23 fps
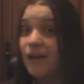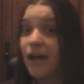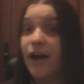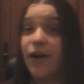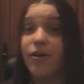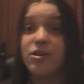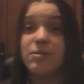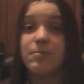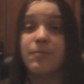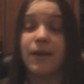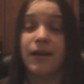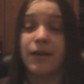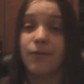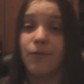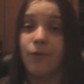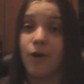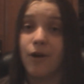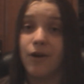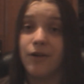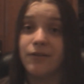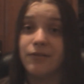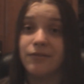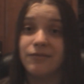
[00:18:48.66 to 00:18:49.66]
I always pick
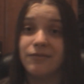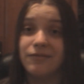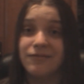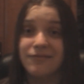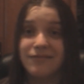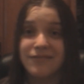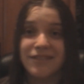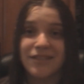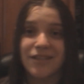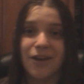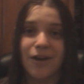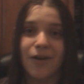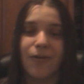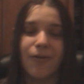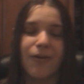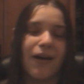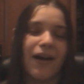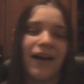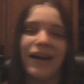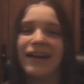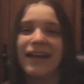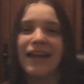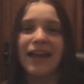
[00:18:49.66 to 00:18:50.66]
one, so
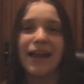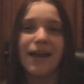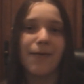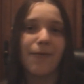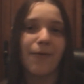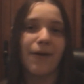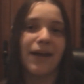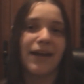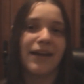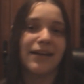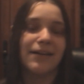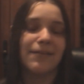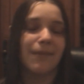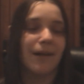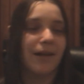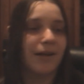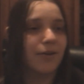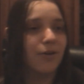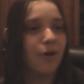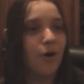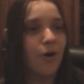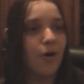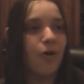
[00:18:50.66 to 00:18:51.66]
I can't wait.
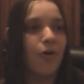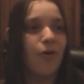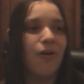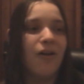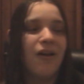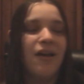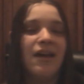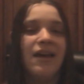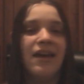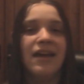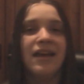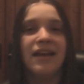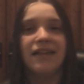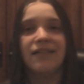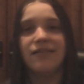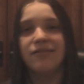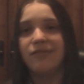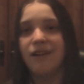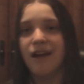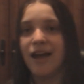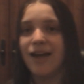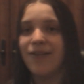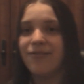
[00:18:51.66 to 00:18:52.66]
My goal
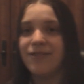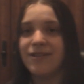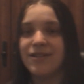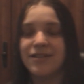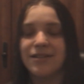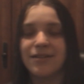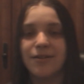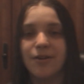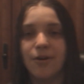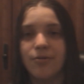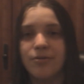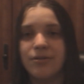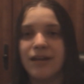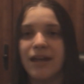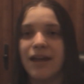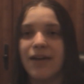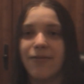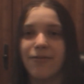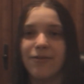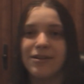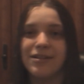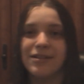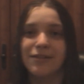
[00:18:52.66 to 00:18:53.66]
in life is to go to
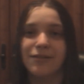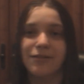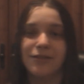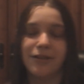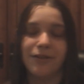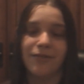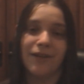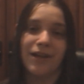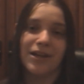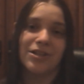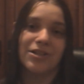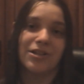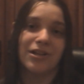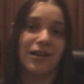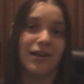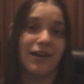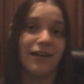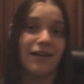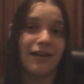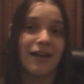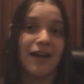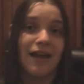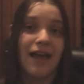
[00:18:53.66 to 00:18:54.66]
every single
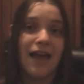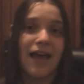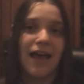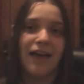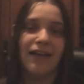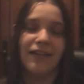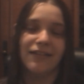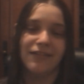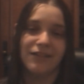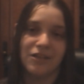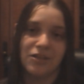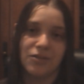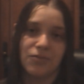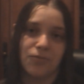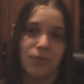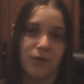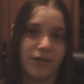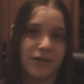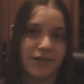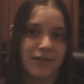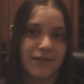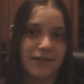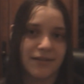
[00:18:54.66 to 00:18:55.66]
convention at least
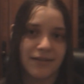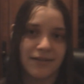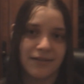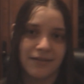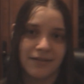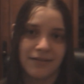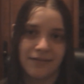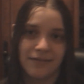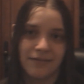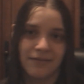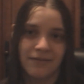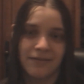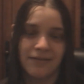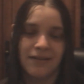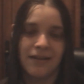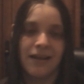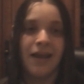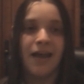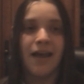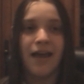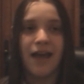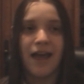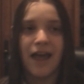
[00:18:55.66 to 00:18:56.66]
once.
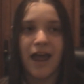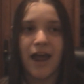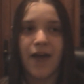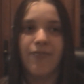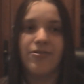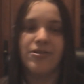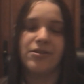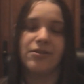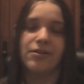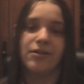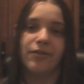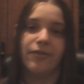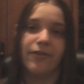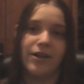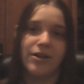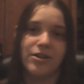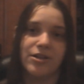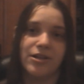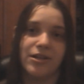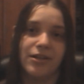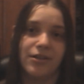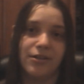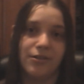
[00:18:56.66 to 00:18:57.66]
Every single
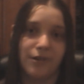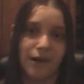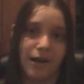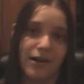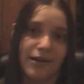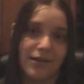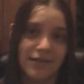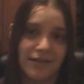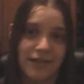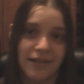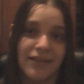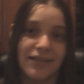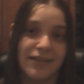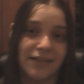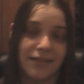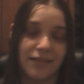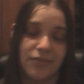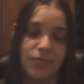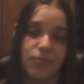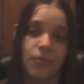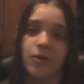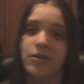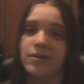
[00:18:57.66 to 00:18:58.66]
convention in the United States at
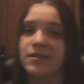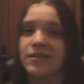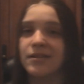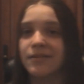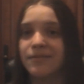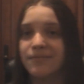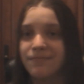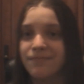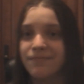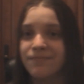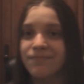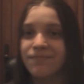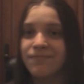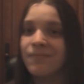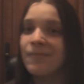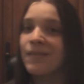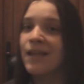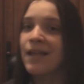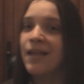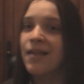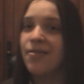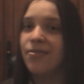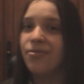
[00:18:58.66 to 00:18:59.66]
least once.
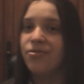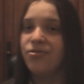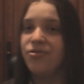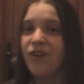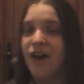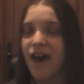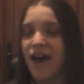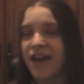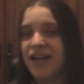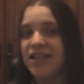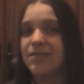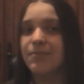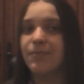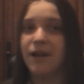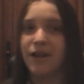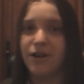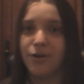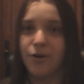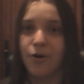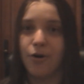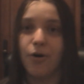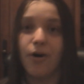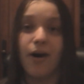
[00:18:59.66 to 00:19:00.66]
That is
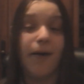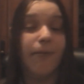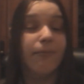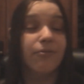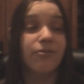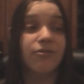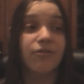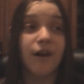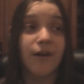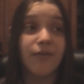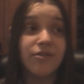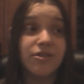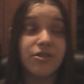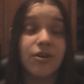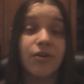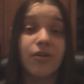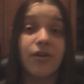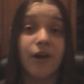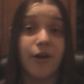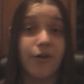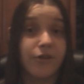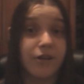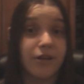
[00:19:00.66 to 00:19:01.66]
my goal. I would love to
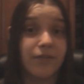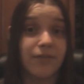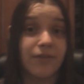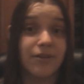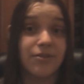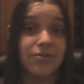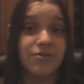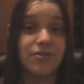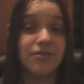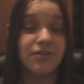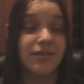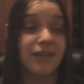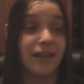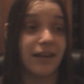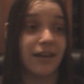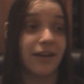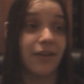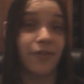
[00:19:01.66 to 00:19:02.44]
go to other conventions, like